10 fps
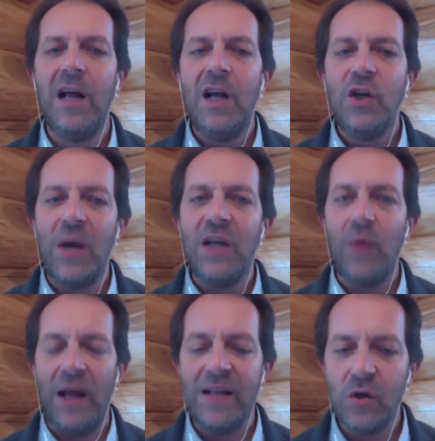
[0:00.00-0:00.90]
trying to
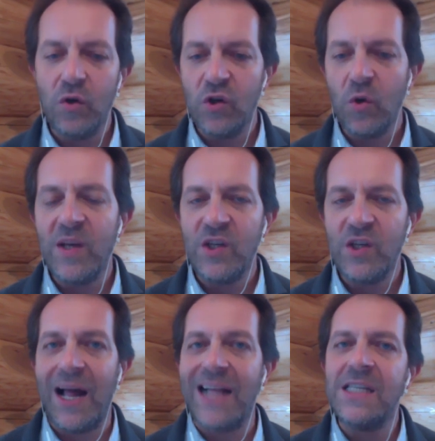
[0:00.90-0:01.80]
answer those questions
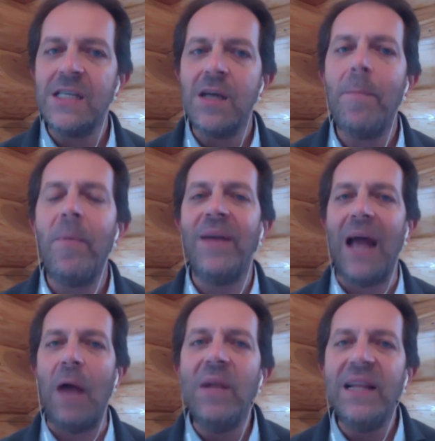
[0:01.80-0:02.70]
at some point i
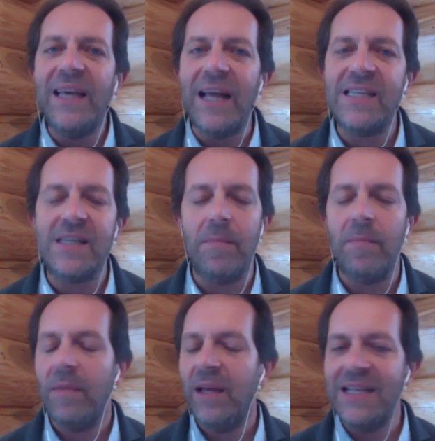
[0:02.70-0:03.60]
will get some
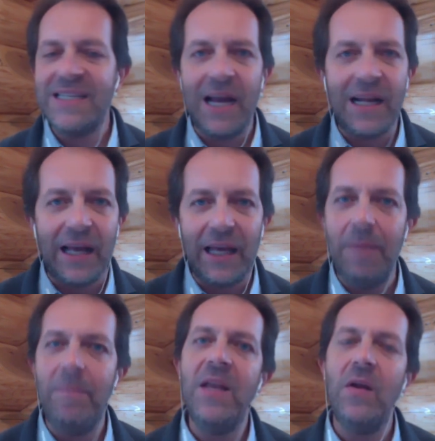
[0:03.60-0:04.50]
insight like
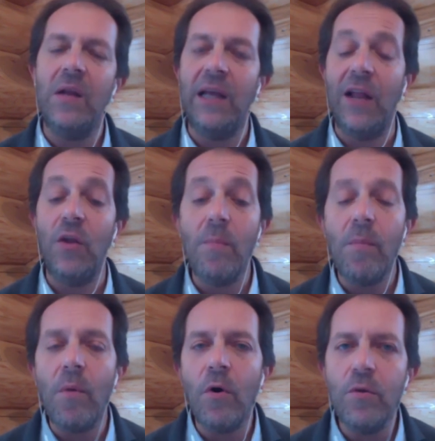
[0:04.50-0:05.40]
immediately and the
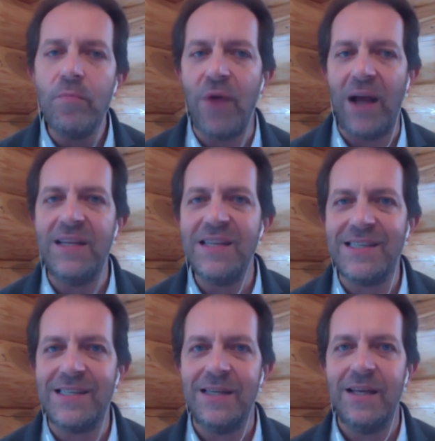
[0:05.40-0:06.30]
more you
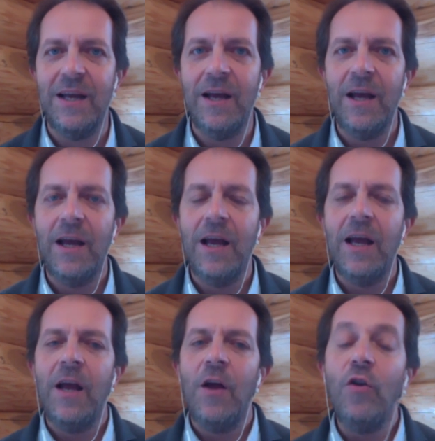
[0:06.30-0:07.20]
practice
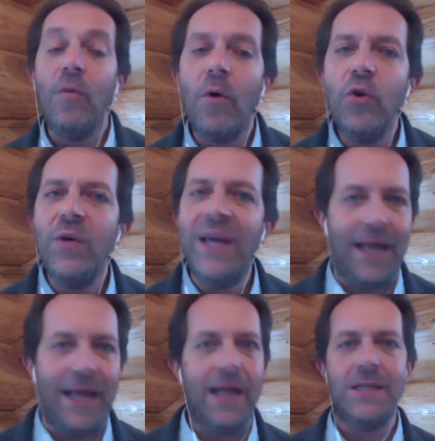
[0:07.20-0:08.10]
the more you get
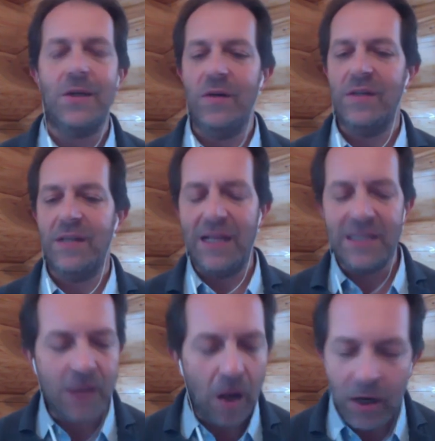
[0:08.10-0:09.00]
answers and
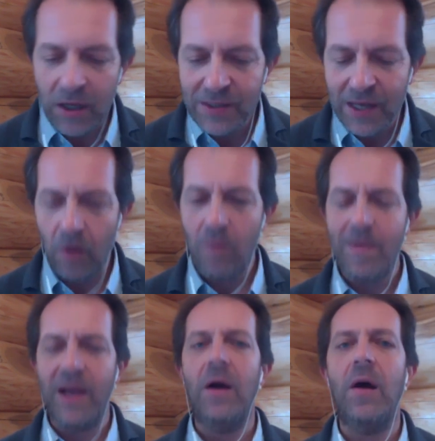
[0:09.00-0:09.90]
suddenly you say oh my
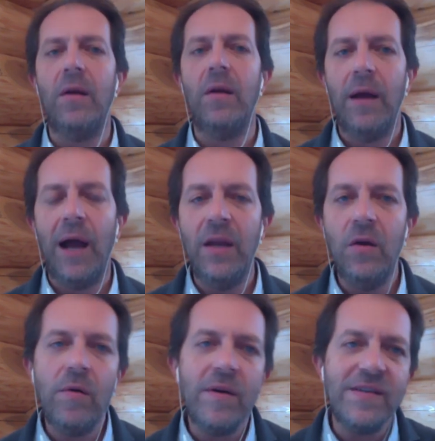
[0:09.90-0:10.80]
god i know
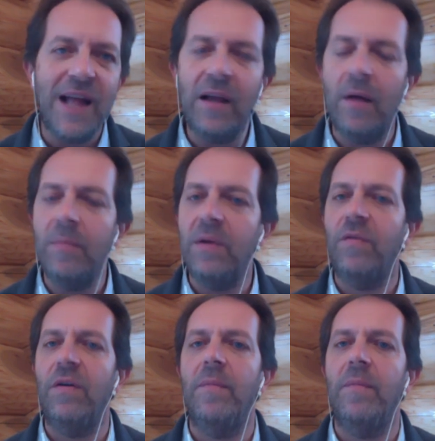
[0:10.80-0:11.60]
where is that coming from